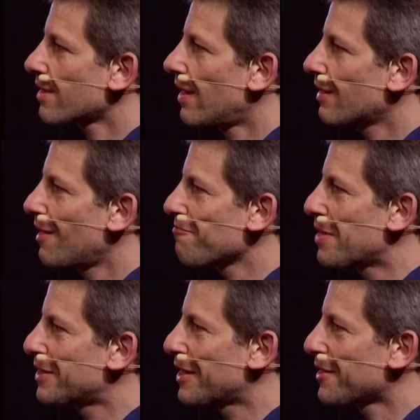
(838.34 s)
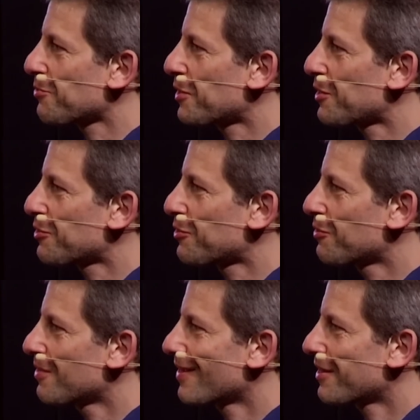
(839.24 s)
I'd love meetings with these two.
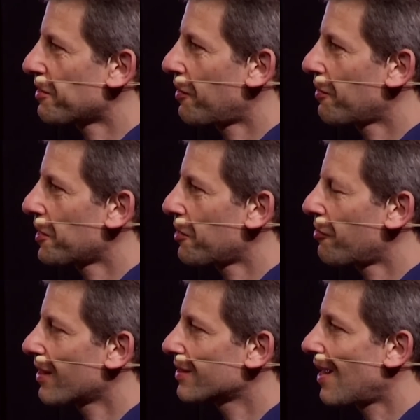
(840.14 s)
Girish